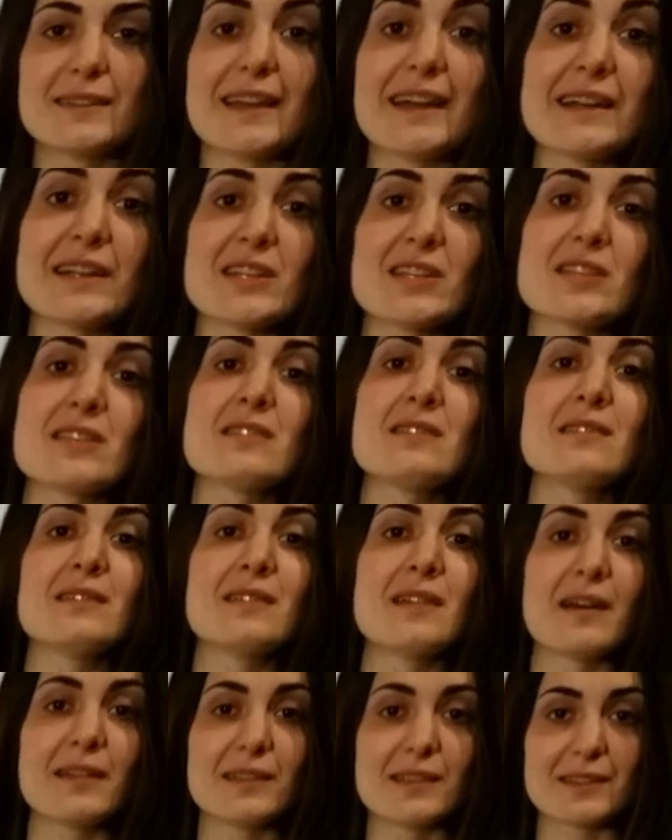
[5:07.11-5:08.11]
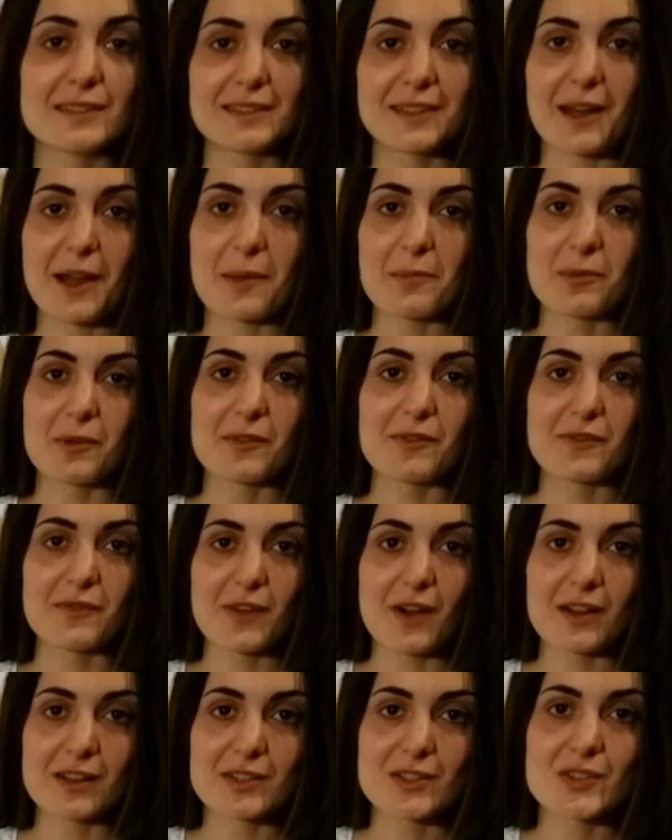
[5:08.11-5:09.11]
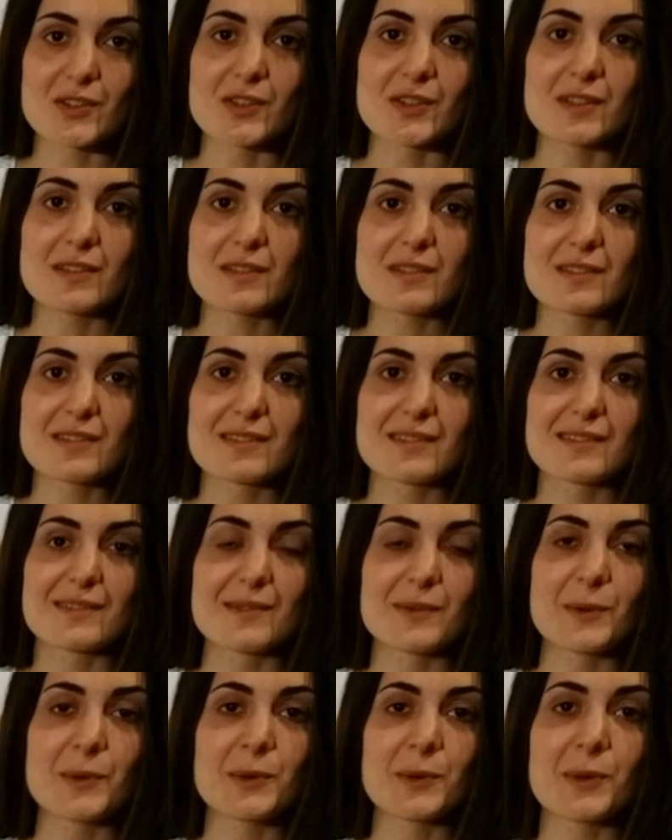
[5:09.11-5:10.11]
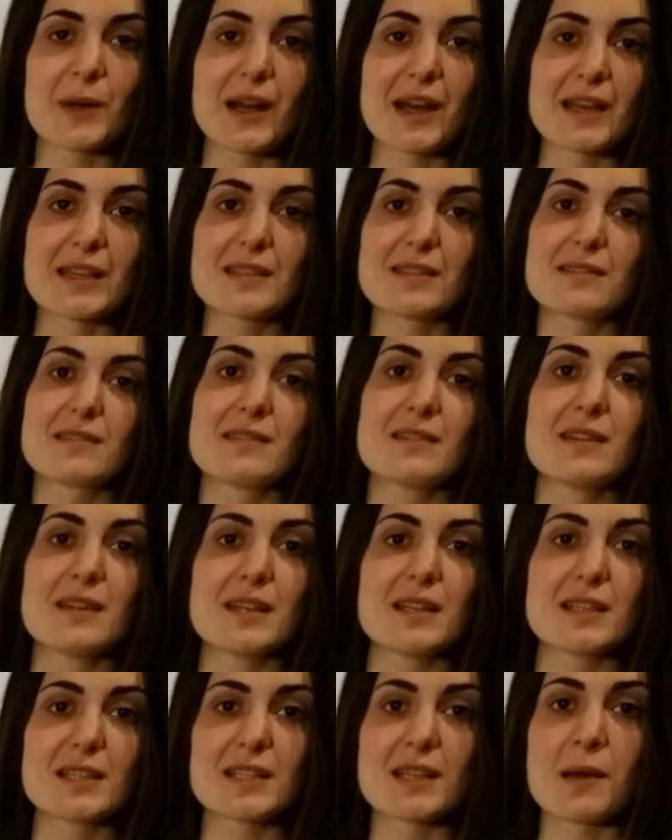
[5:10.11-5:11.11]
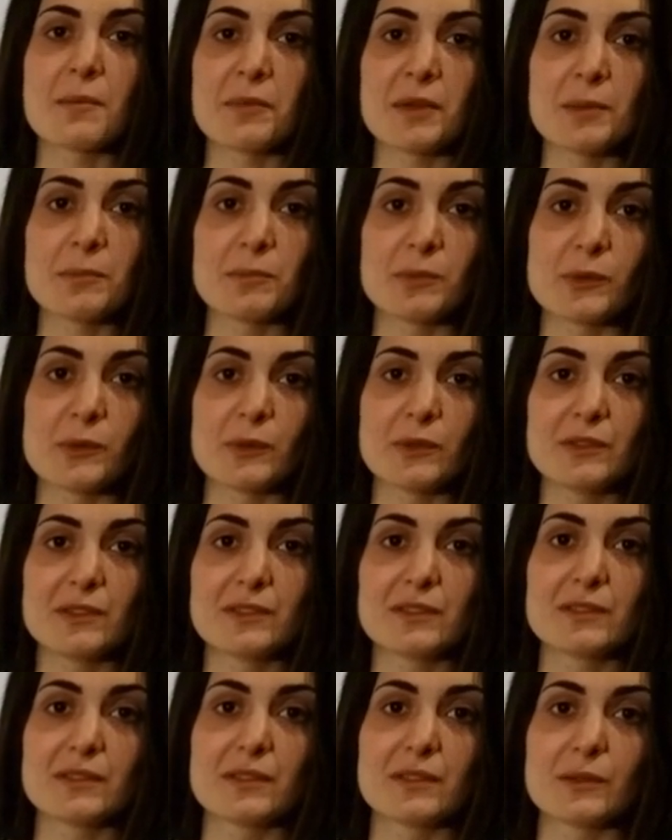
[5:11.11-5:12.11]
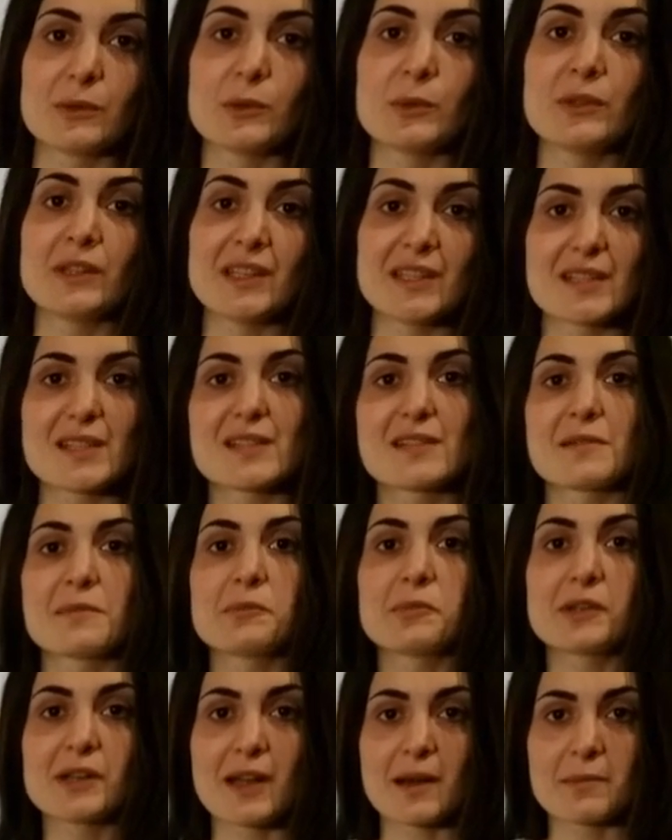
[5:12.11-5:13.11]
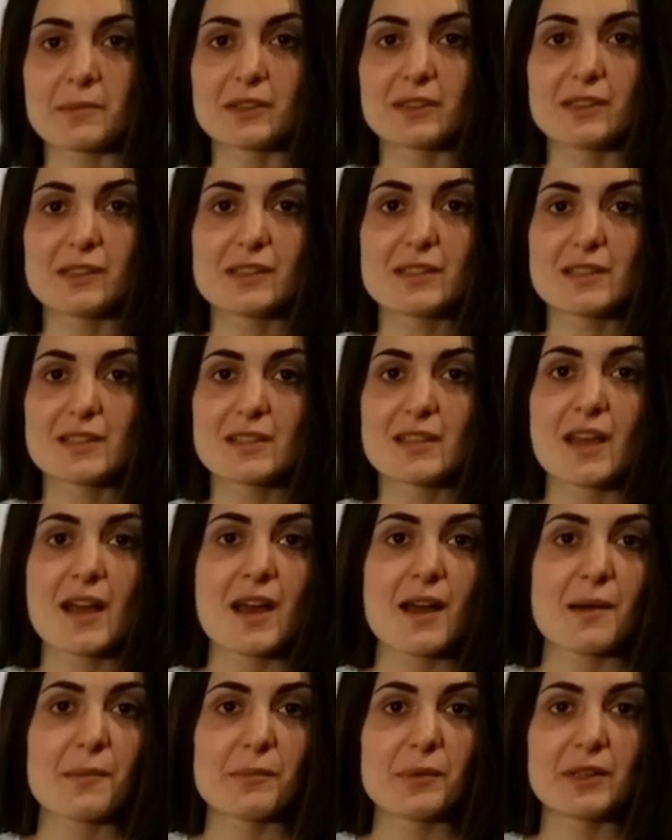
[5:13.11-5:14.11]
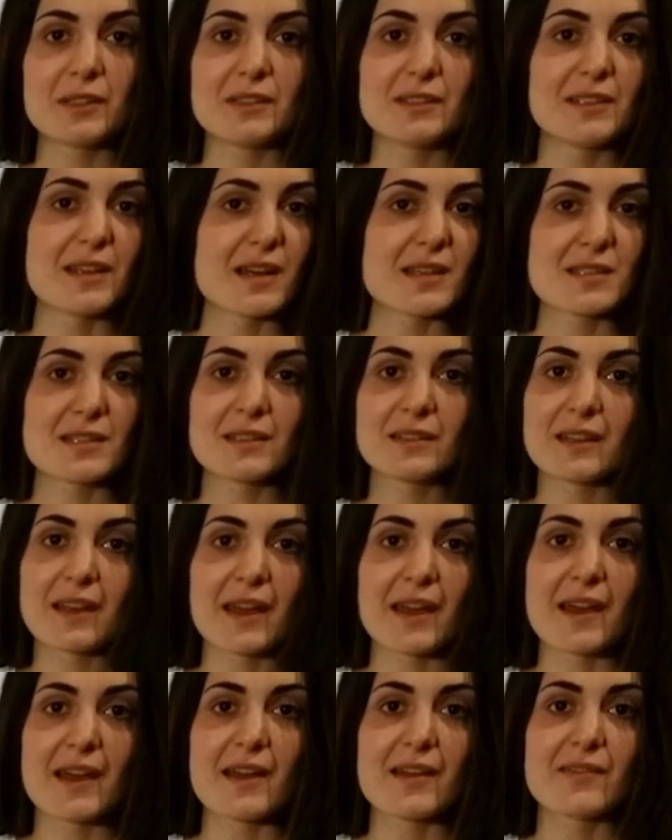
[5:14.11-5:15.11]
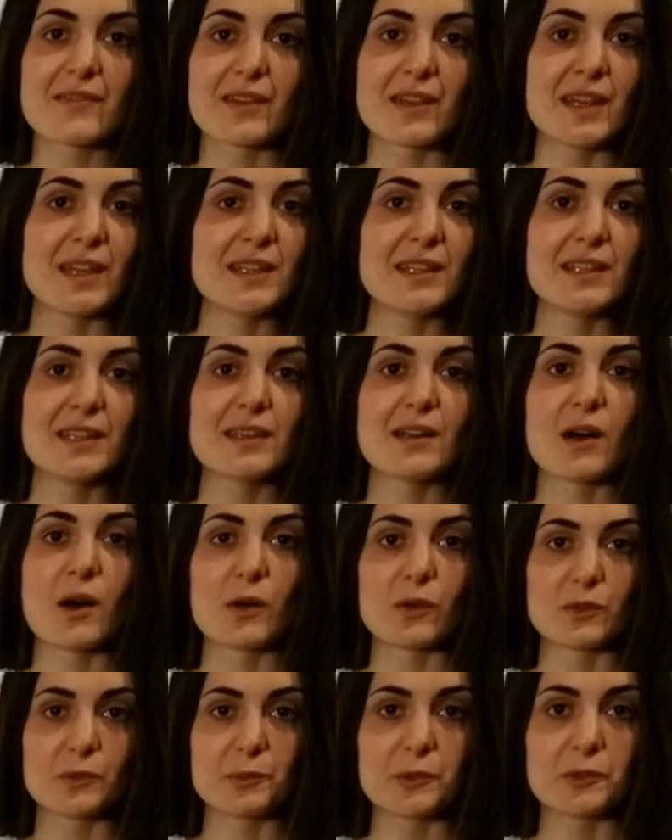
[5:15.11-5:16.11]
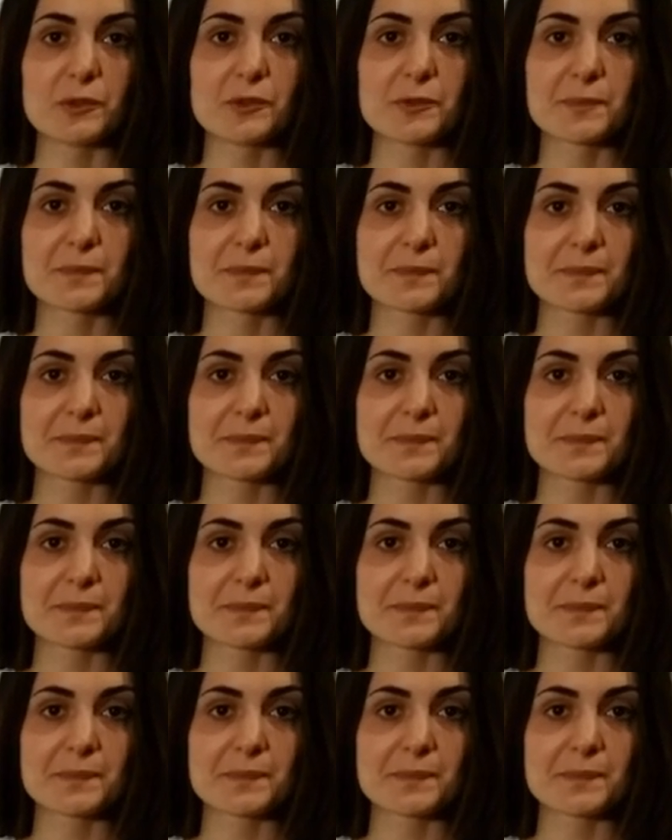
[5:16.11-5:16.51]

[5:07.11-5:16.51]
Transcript: There is another type of functions who has some input, who needs some parameters, but doesn't have any output.